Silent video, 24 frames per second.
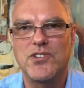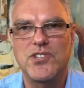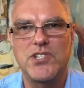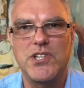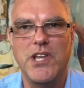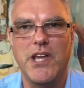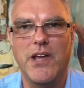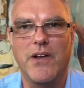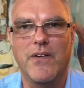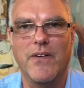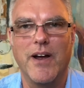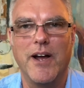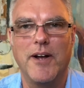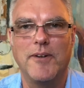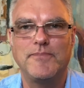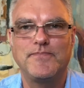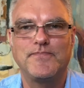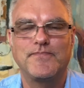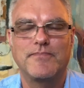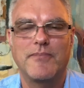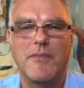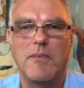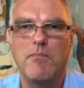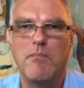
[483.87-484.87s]
secret.
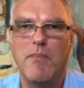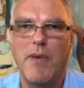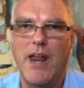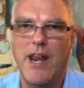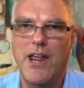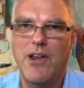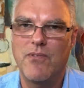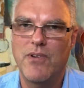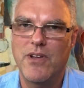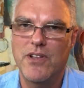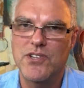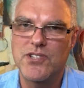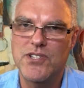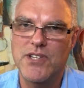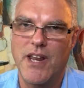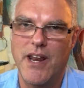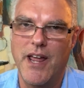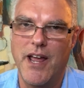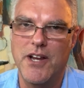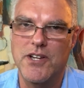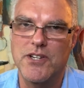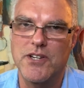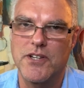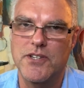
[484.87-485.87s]
Many real estate
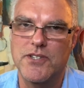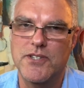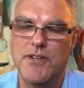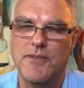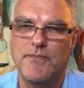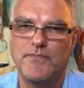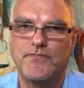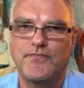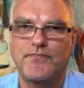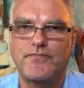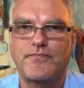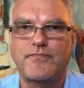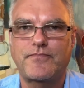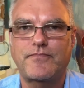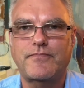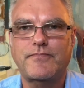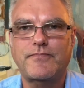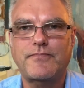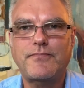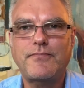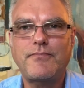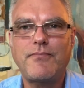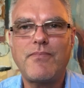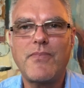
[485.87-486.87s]
agents
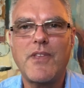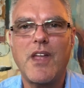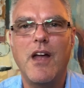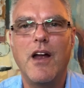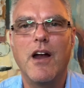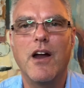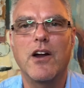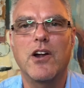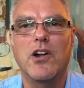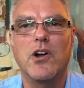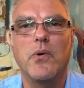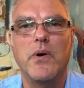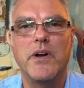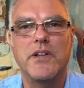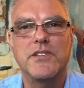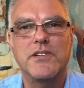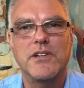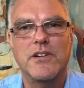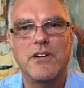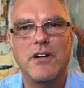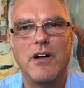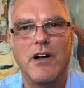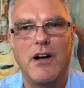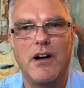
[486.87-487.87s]
are going to
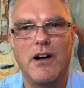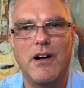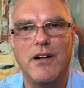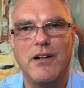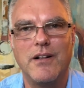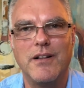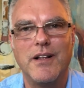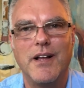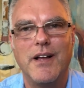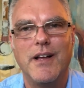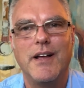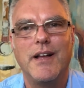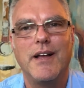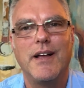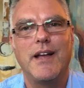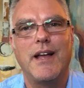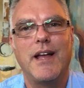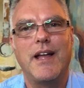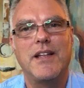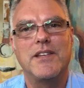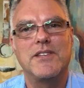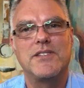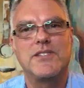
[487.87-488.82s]
call and